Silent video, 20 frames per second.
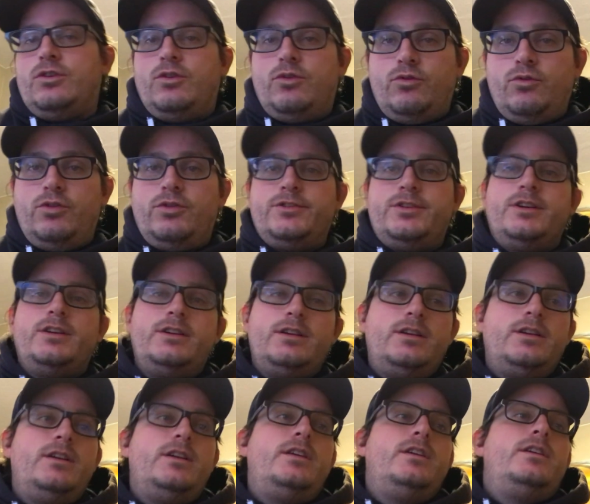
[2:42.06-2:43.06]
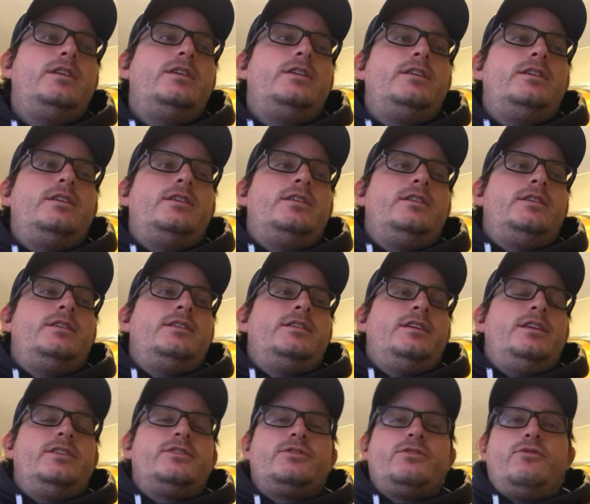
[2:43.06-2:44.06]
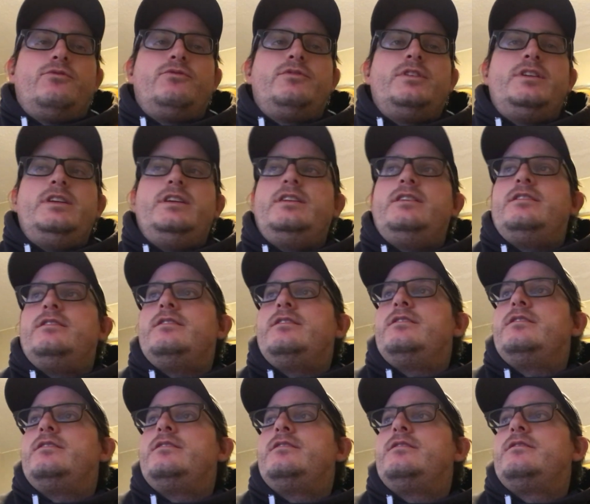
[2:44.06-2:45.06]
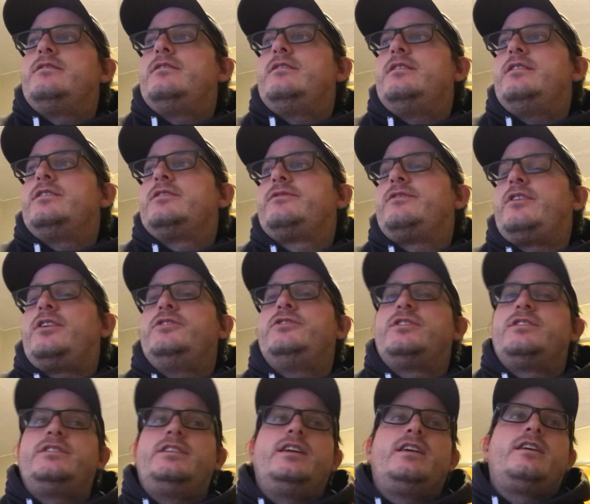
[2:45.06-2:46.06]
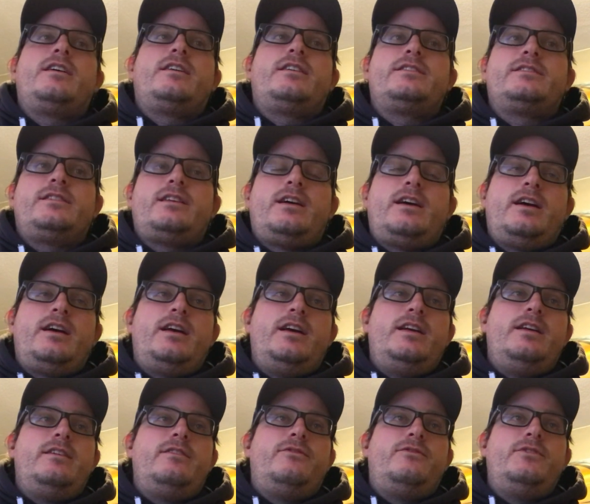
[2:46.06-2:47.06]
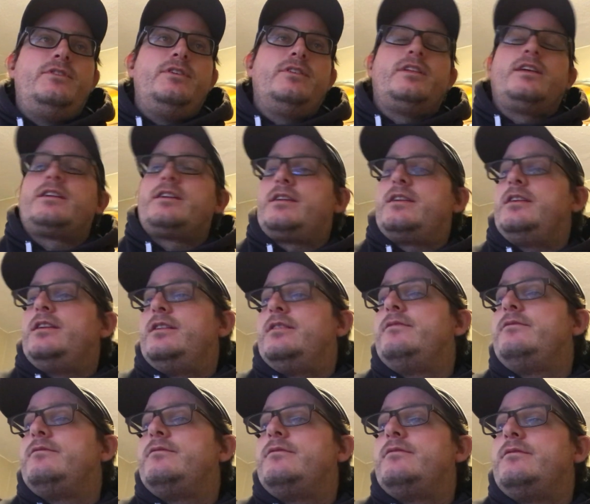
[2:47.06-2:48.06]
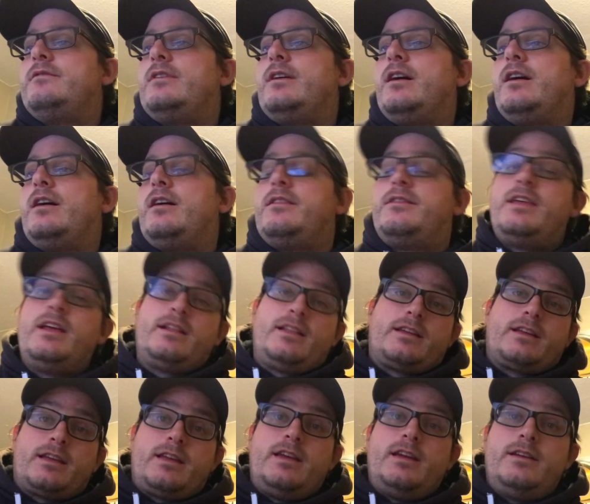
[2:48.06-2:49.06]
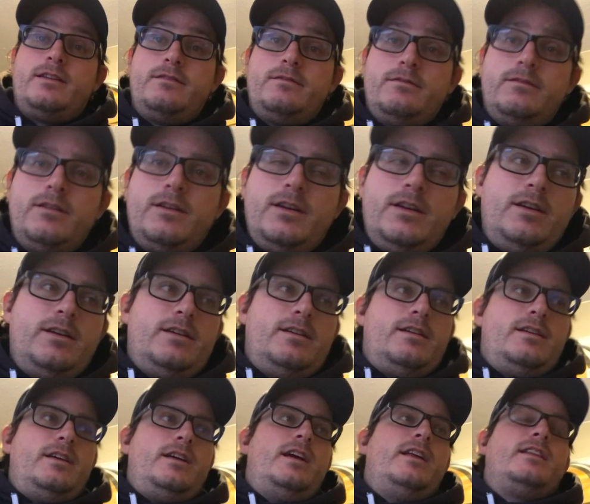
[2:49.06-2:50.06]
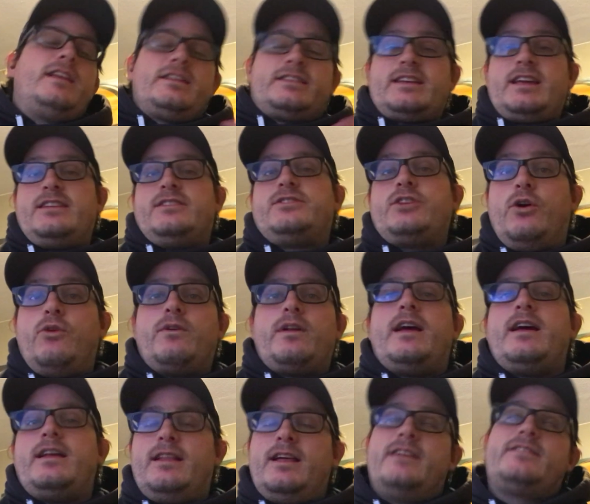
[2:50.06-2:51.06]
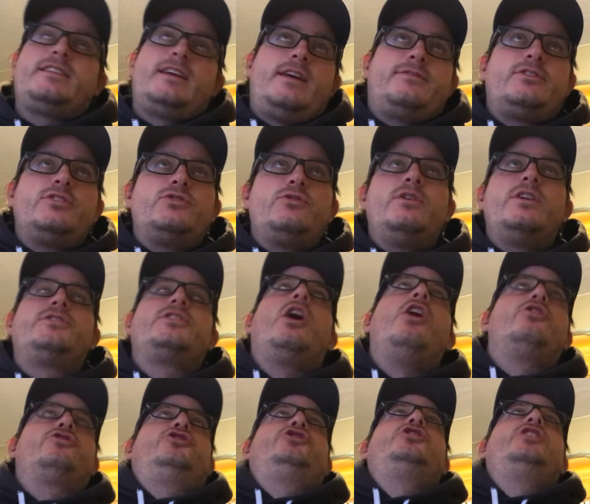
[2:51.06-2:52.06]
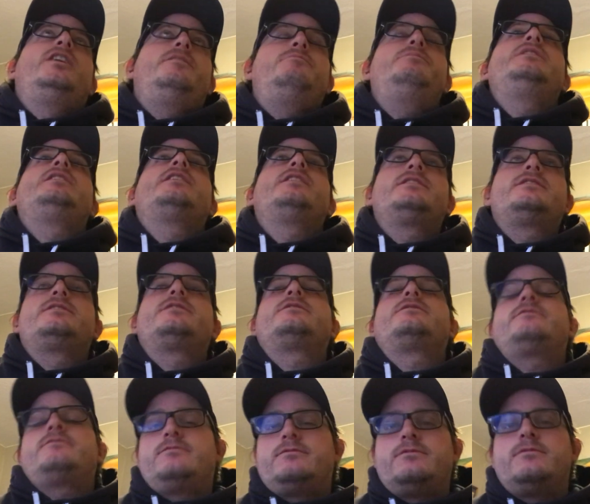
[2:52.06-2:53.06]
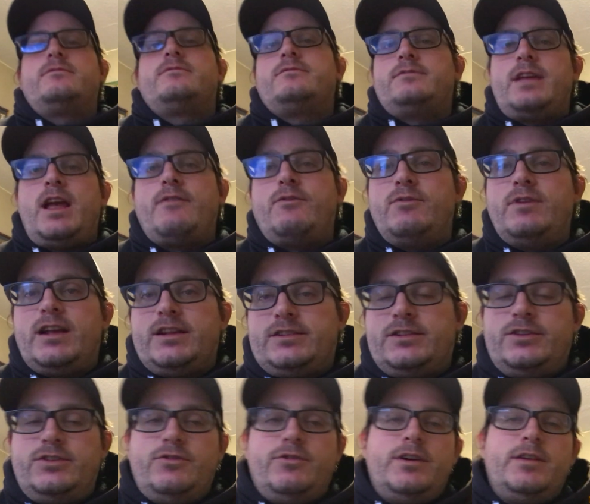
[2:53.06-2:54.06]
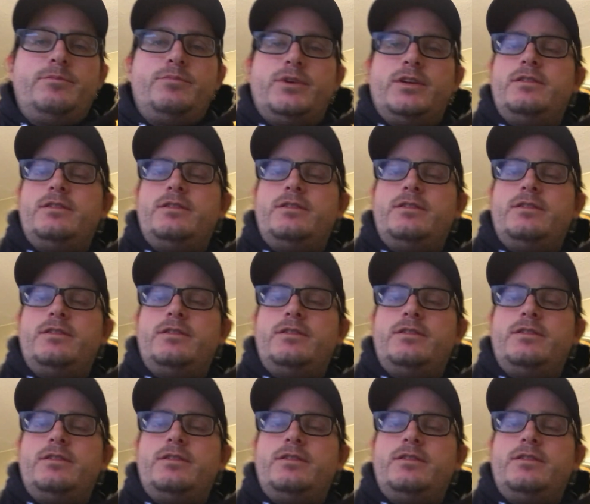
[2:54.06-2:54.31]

Old is only as far as you can take it. As I feel like a kid, uh, I think like a kid, unless I don't, unless I have to do adult shit because everyone has to do it.